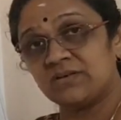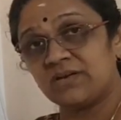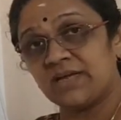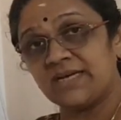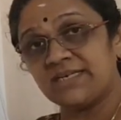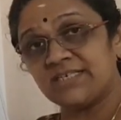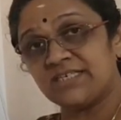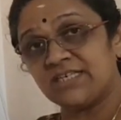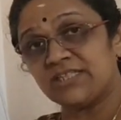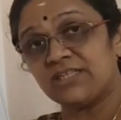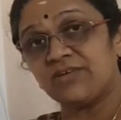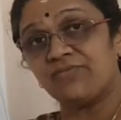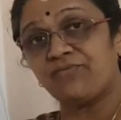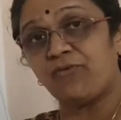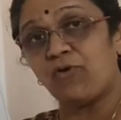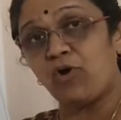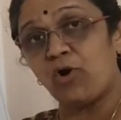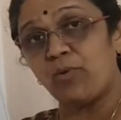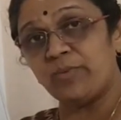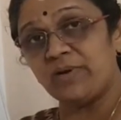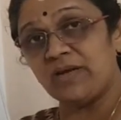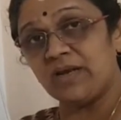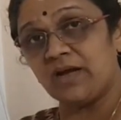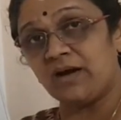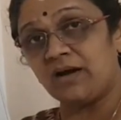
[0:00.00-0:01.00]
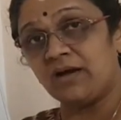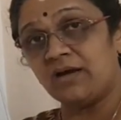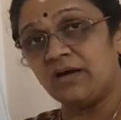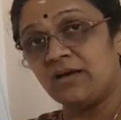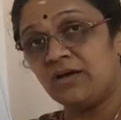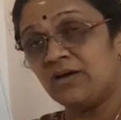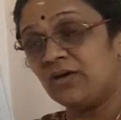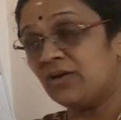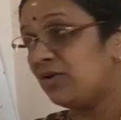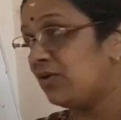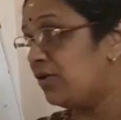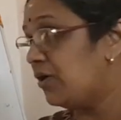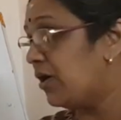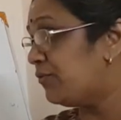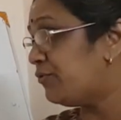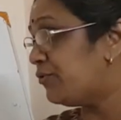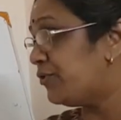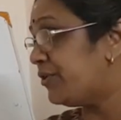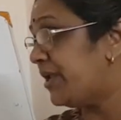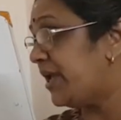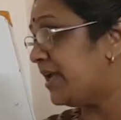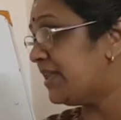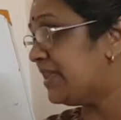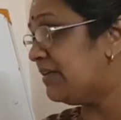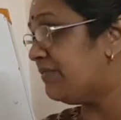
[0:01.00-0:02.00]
Writing the formula, you have to take